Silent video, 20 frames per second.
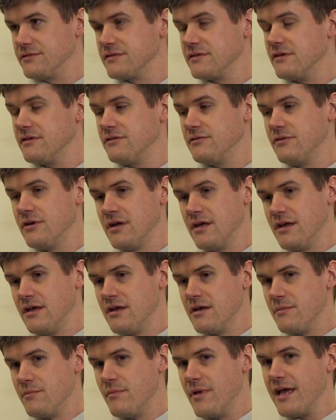So
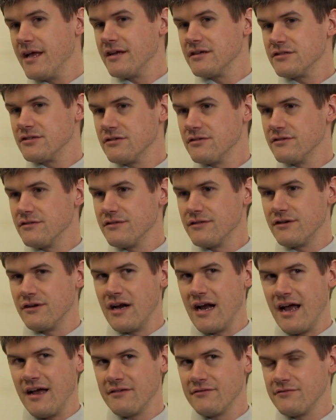making sure that they're
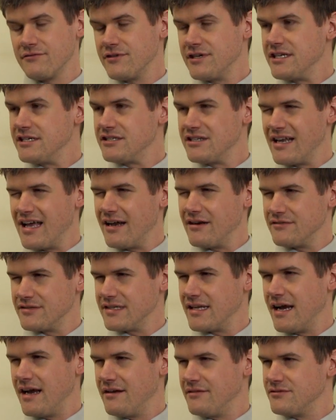out of reach and out of
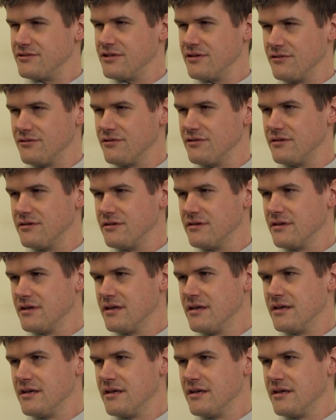sight of children